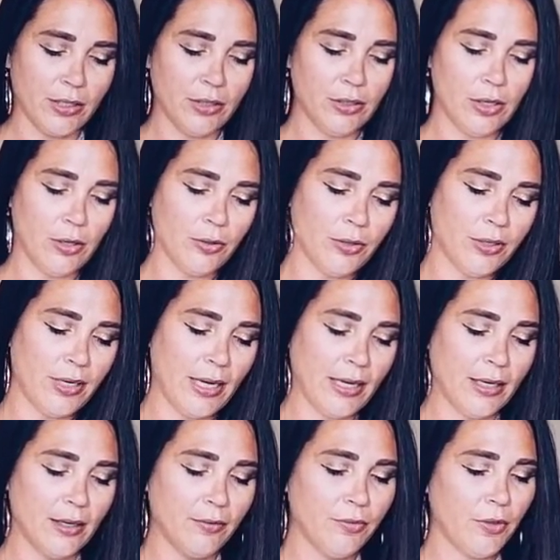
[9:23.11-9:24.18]
You know, the
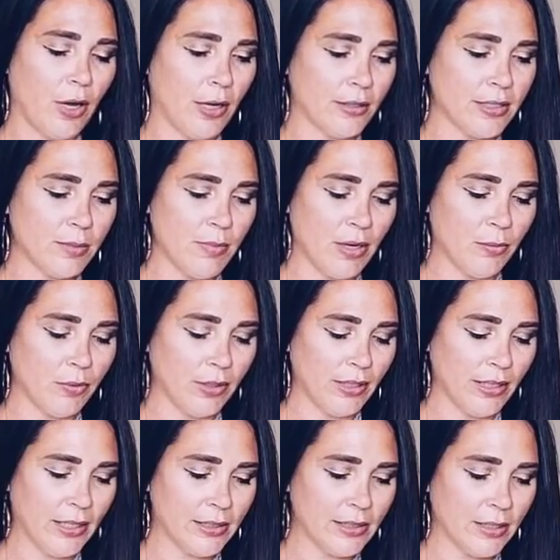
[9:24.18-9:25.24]
negative thoughts may
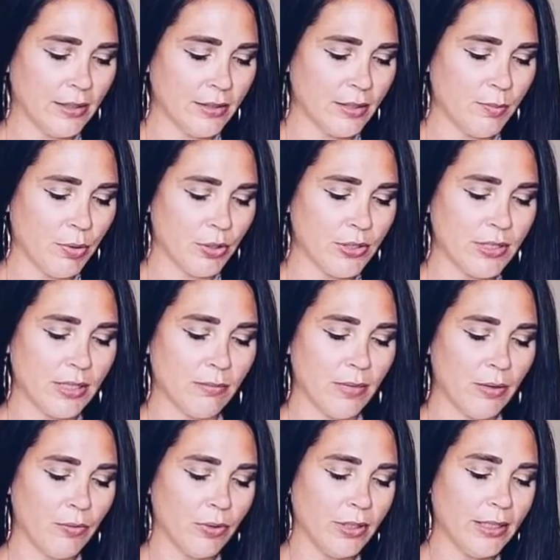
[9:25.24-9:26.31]
really get to this person,
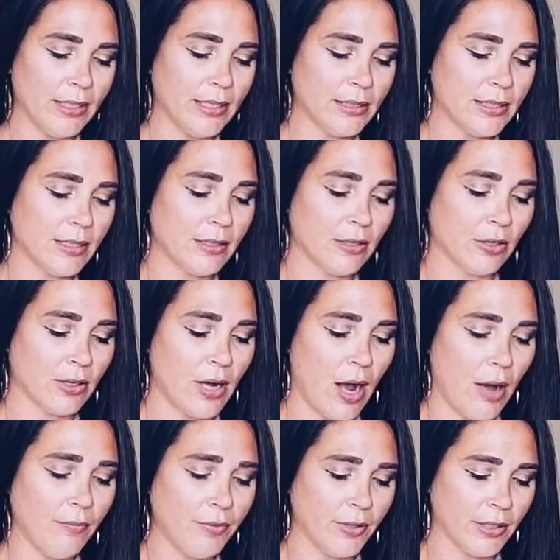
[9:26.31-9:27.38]
may really get to their
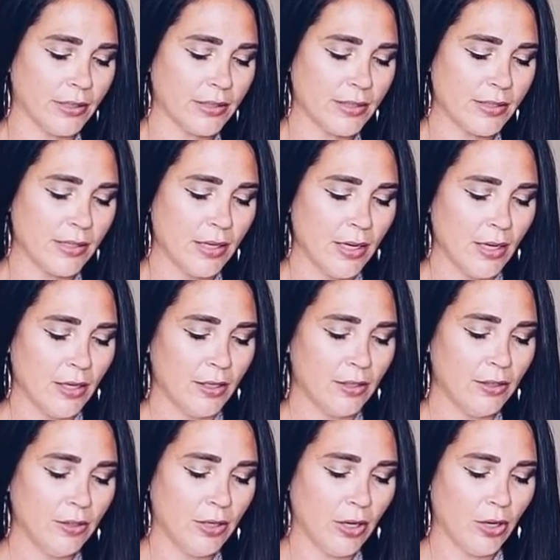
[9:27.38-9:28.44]
confidence,
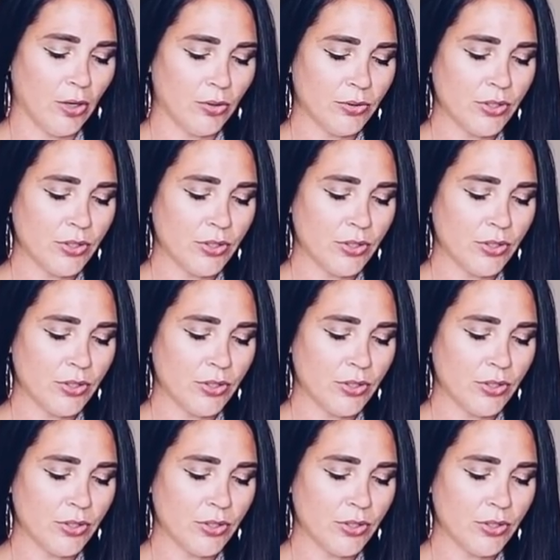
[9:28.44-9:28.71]
you know.